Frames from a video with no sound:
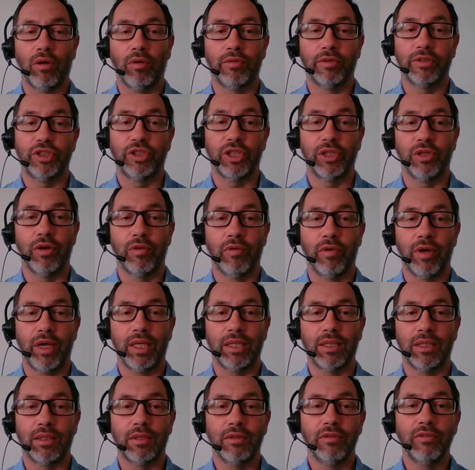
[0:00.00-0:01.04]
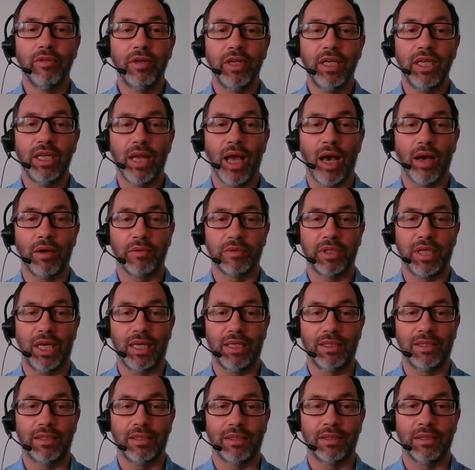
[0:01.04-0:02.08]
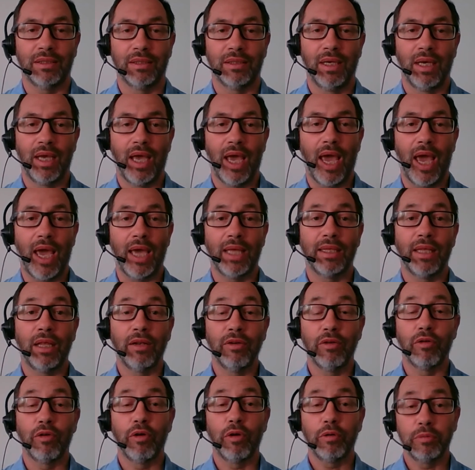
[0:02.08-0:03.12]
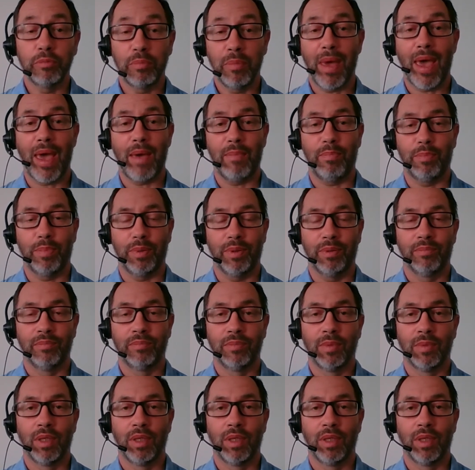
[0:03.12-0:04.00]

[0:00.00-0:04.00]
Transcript: of generated greenhouse gases and a roadmap